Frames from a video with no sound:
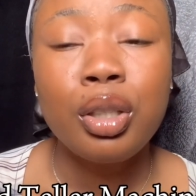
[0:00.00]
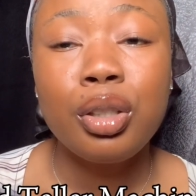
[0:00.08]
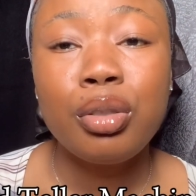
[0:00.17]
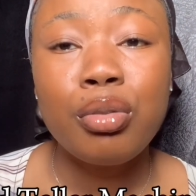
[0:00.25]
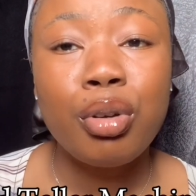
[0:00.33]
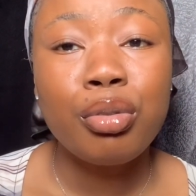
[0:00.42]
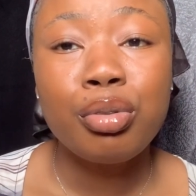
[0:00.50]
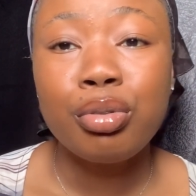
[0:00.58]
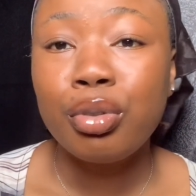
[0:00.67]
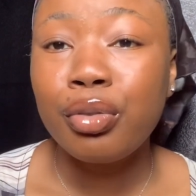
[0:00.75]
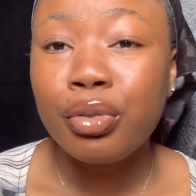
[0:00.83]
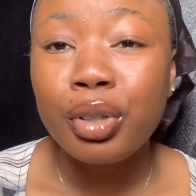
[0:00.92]
You all should
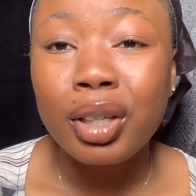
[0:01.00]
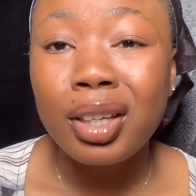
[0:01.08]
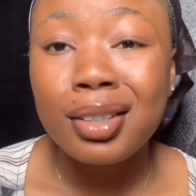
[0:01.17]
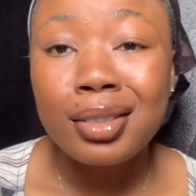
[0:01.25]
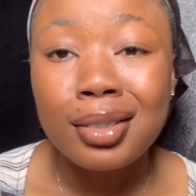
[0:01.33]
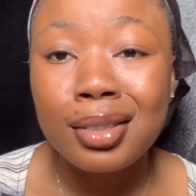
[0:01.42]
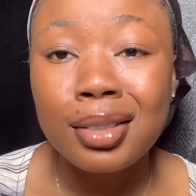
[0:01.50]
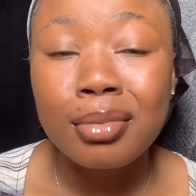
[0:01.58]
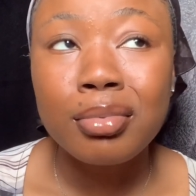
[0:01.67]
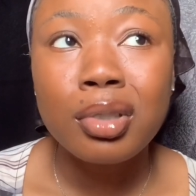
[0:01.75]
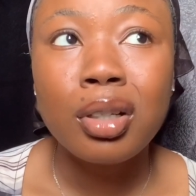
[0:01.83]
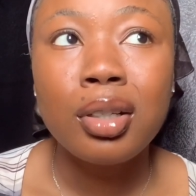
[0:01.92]
not forget it,
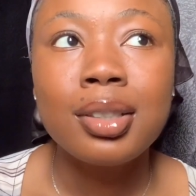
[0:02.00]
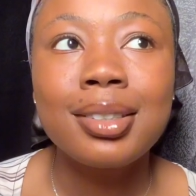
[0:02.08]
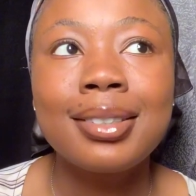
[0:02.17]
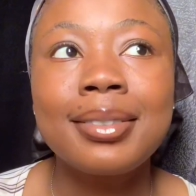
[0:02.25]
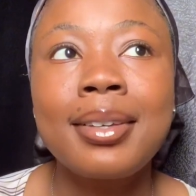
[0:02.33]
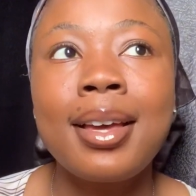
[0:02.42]
because